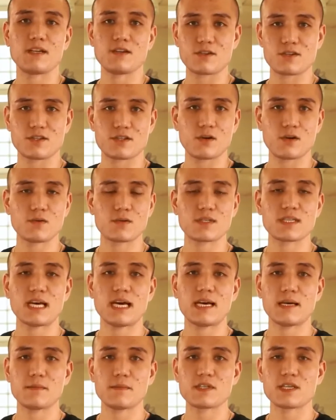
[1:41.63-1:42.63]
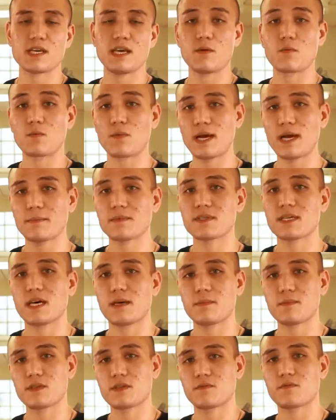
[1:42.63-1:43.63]
and your soak times and ramp
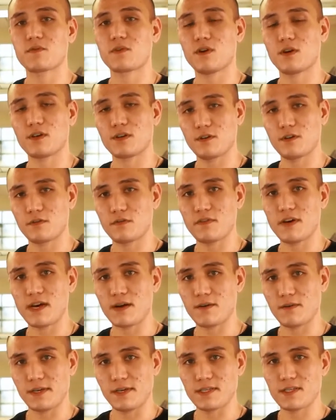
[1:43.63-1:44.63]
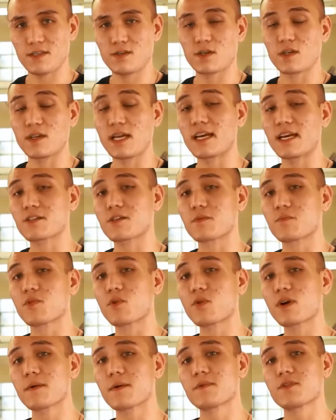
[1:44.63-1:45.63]
times for all your firings. You can actually
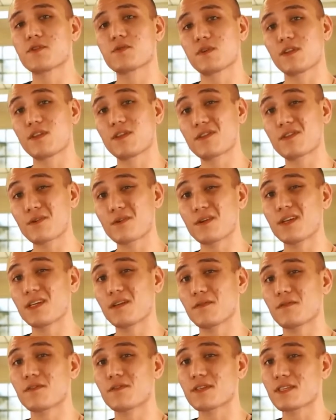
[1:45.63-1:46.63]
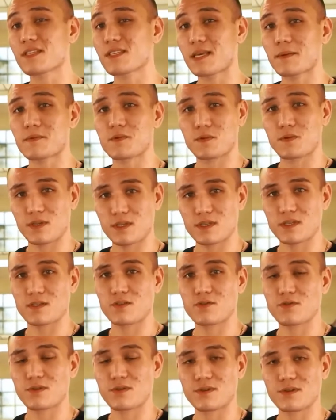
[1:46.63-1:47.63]
program between 30 different steps with this
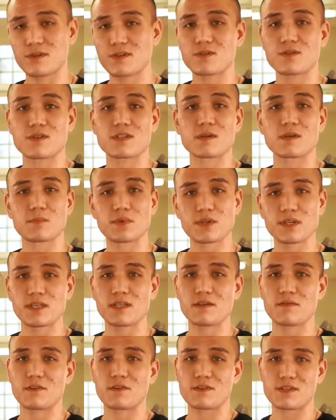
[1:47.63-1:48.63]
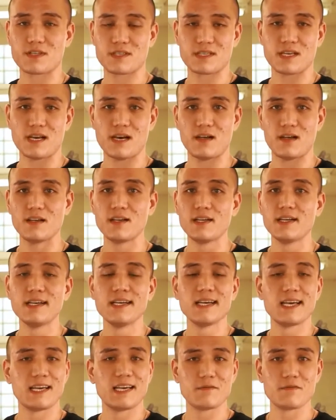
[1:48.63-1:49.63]
controller, so it's completely versatile
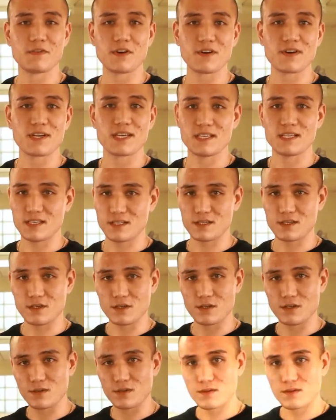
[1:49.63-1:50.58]
and very easy to